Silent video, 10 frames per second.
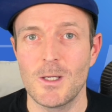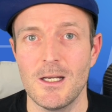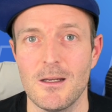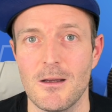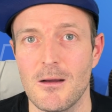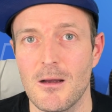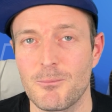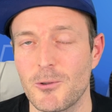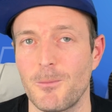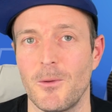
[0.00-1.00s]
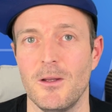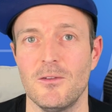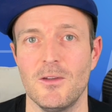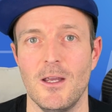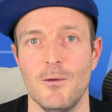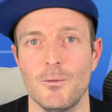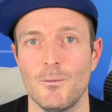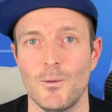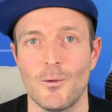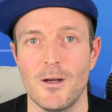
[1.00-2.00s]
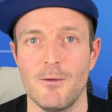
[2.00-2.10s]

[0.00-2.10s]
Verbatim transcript: really uh, properly saved if you're an